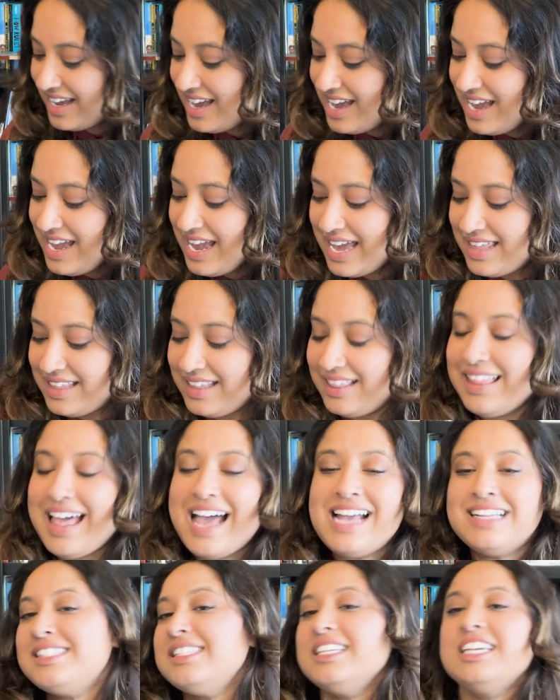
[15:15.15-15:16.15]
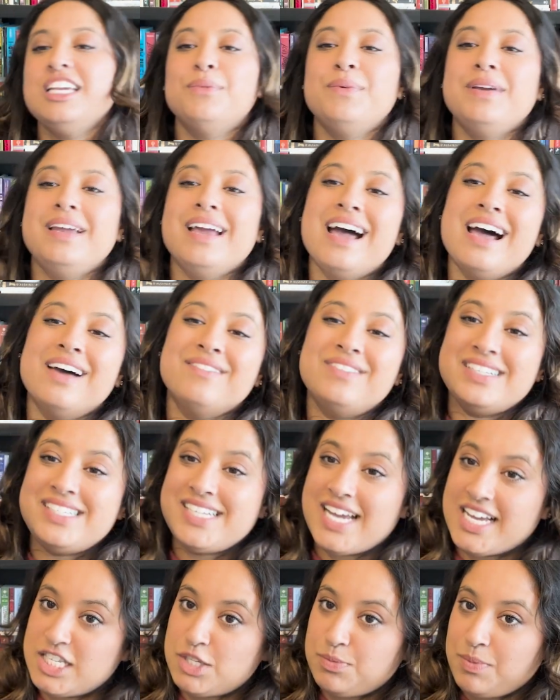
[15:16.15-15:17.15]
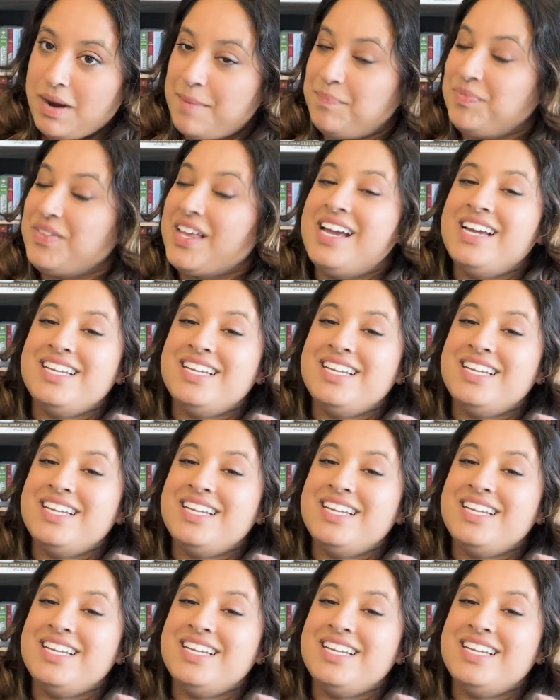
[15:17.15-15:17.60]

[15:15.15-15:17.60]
And then lastly, we have test prep.